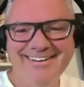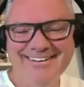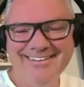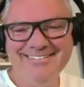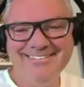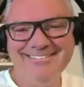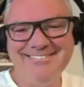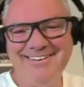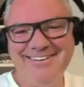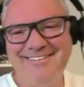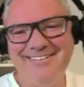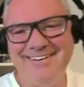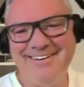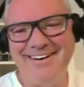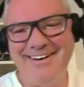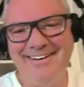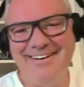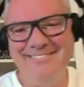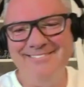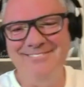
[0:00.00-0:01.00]

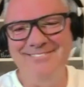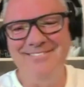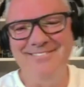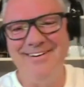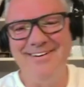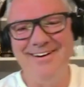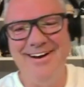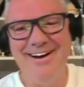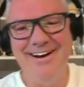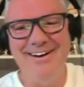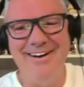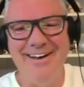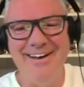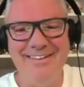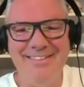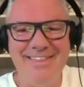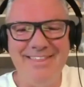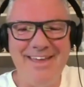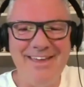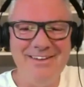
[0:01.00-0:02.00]
So, all
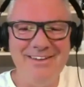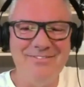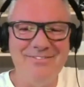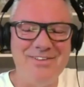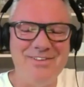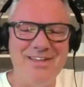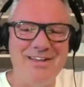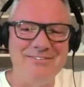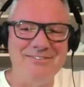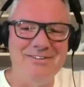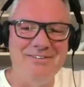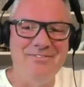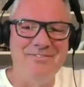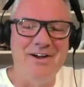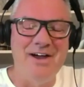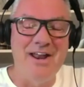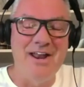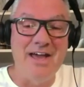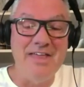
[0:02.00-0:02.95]
right. Thank you for that, Stefan.